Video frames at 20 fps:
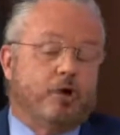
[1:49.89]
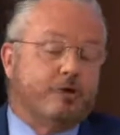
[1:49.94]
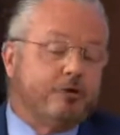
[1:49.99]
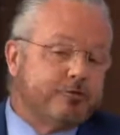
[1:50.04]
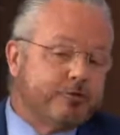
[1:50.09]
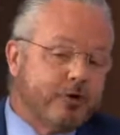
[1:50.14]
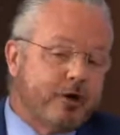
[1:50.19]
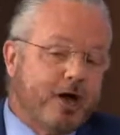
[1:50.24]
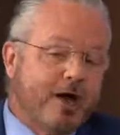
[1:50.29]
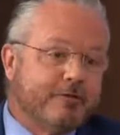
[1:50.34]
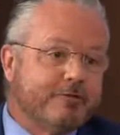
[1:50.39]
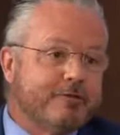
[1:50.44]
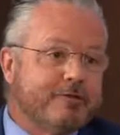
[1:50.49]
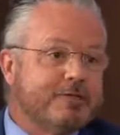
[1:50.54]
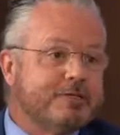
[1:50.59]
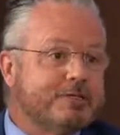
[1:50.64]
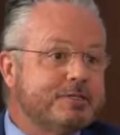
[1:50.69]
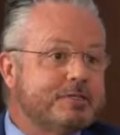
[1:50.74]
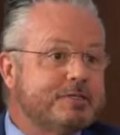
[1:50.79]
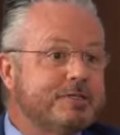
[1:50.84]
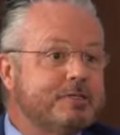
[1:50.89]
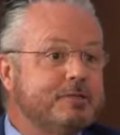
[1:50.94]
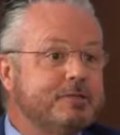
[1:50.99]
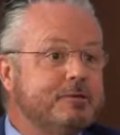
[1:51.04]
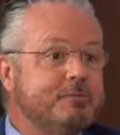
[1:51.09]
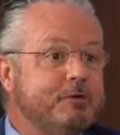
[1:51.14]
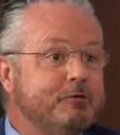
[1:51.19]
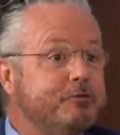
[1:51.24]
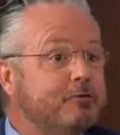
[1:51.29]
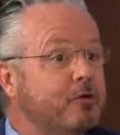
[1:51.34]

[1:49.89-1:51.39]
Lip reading: run for office